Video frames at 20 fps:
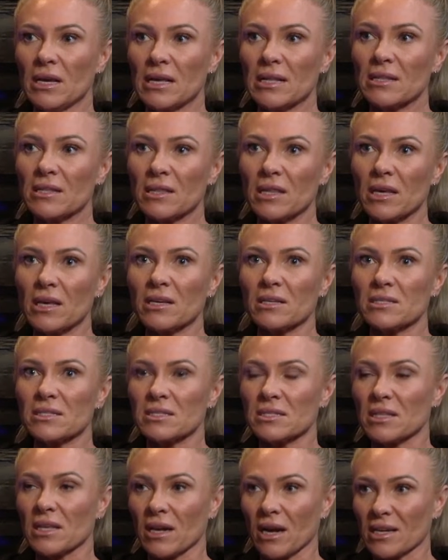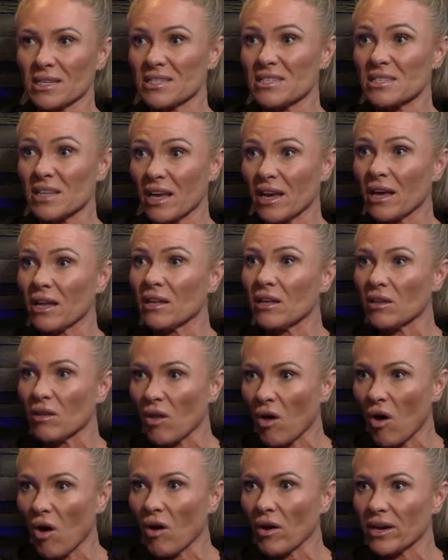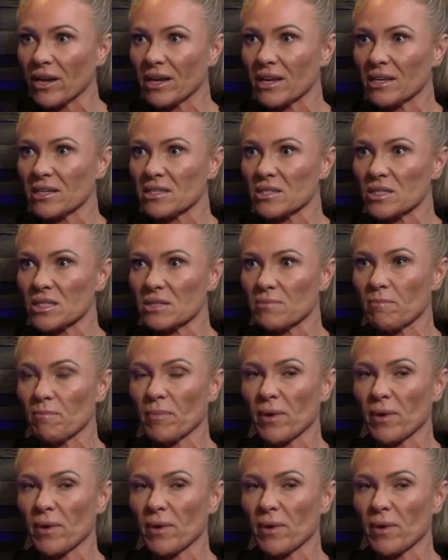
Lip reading: things that I see a lot is